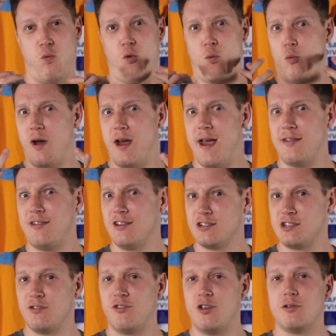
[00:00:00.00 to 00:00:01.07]
What weird
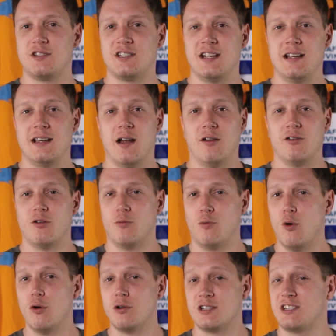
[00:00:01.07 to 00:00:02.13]
things have you seen
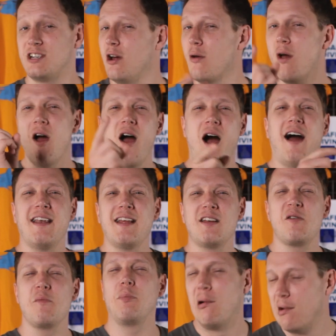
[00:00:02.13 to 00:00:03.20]
underwater? So, I
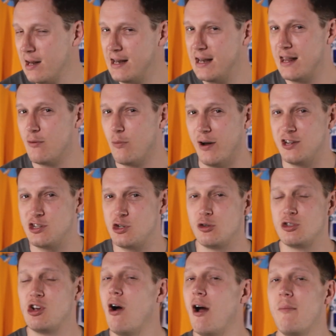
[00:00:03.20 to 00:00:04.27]
didn't completely waste
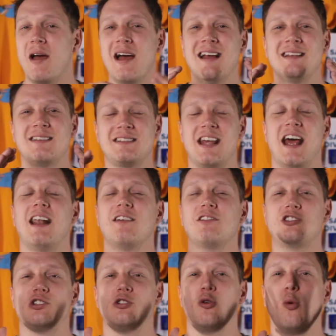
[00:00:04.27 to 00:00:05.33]
your time. Tell
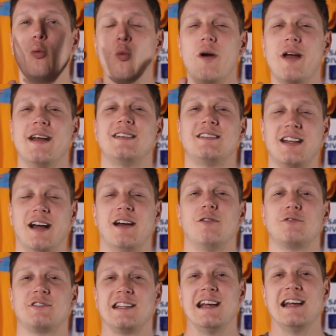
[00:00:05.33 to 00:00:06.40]
us your weird
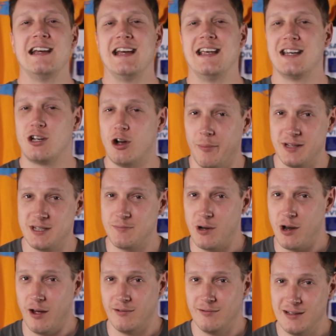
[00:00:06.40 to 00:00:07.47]
tales in the comments
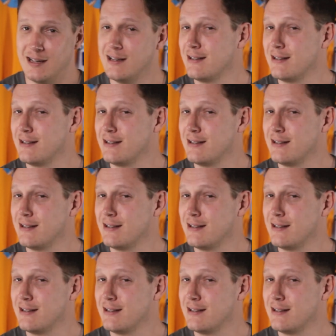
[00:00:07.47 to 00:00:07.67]
below.